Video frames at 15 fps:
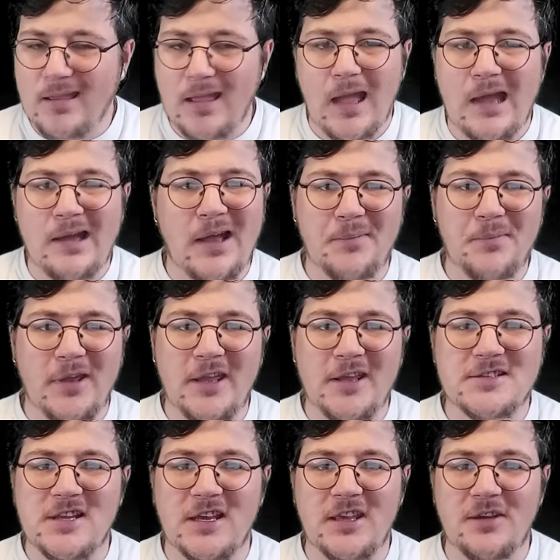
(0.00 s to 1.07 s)
not here to
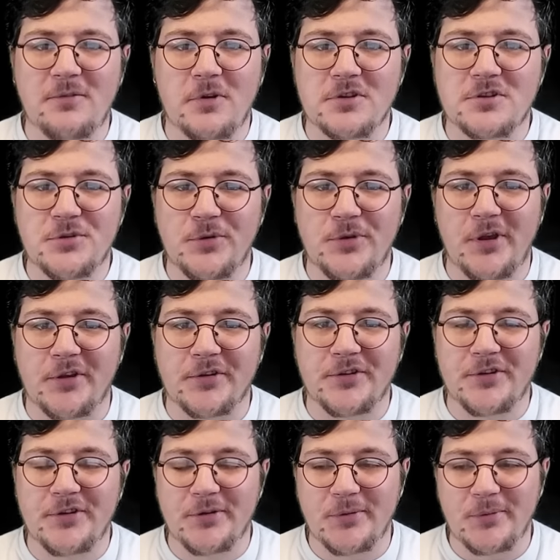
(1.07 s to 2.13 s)
tell you what to and not to
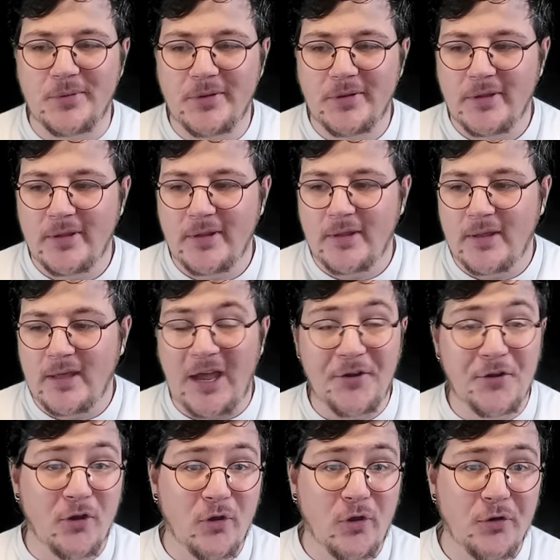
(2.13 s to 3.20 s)
do. I
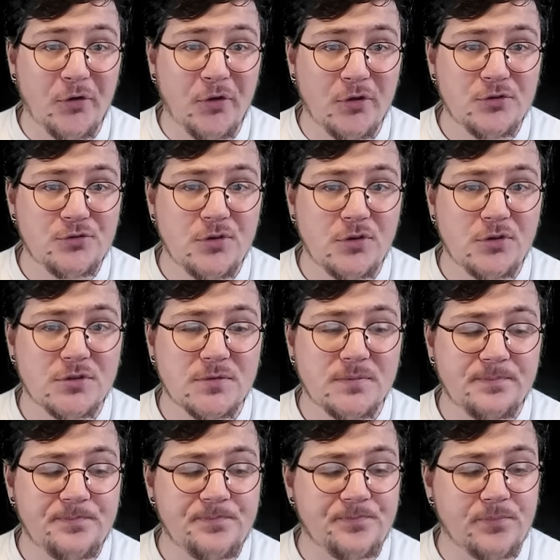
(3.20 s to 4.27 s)
don't condone drugs,
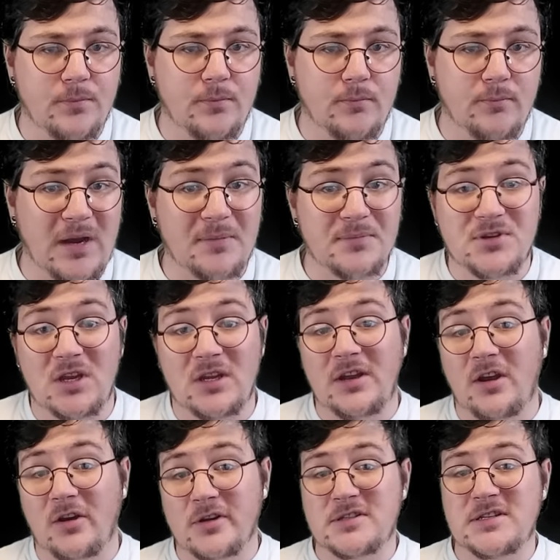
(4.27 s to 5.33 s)
but I'm certainly
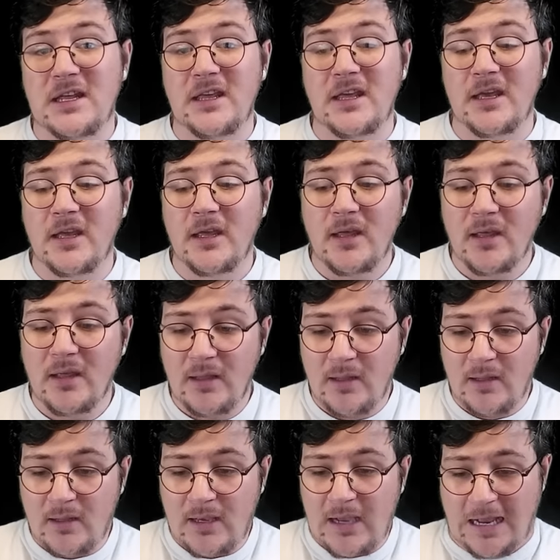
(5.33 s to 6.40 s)
not going to tell you
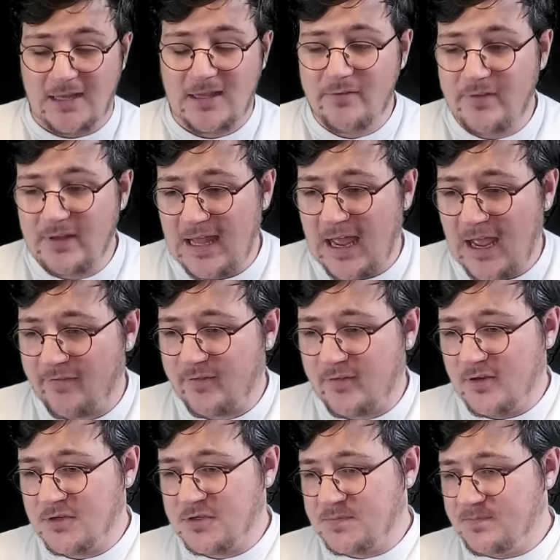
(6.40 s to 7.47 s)
how to live your life,
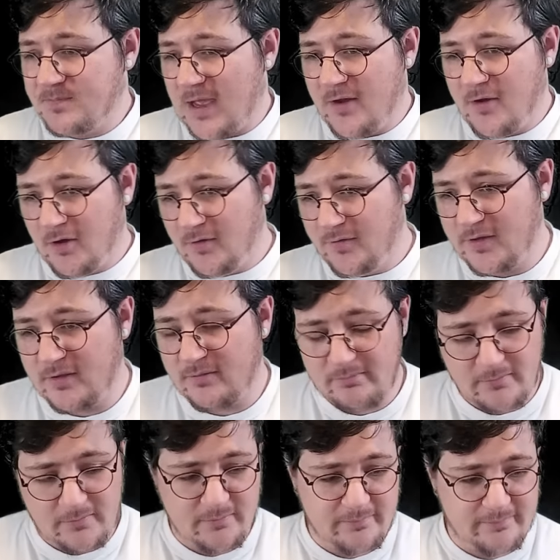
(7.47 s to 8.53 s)
because I know that
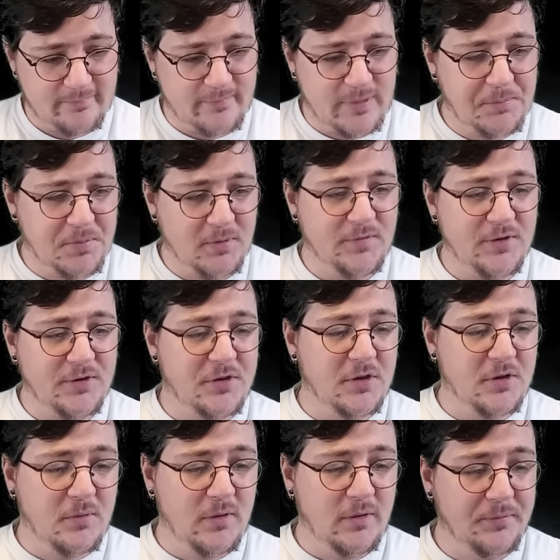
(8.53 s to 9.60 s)
people that
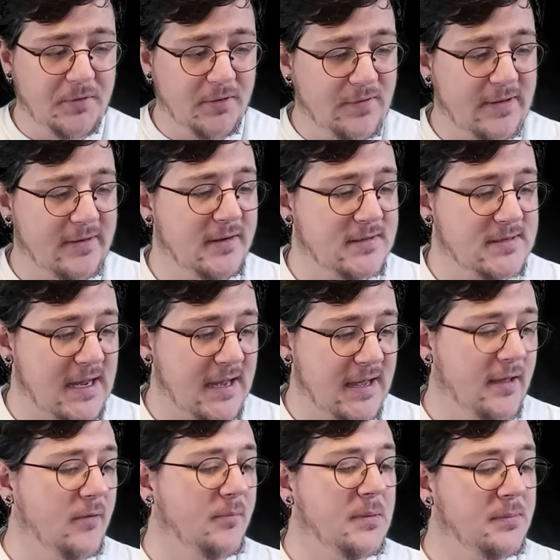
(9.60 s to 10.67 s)
do will defend it to high
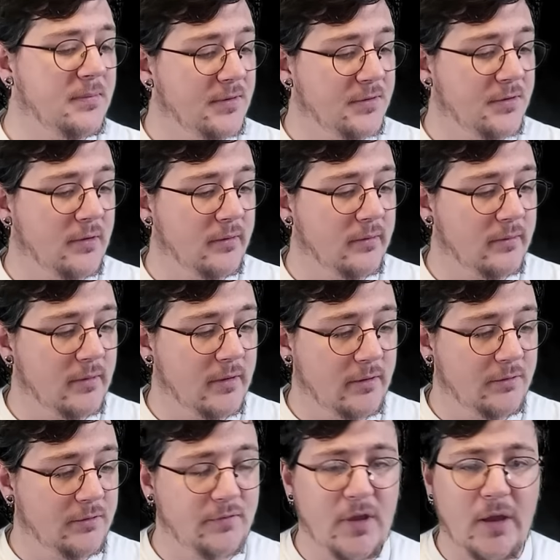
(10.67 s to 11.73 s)
hell, and people that don't will do the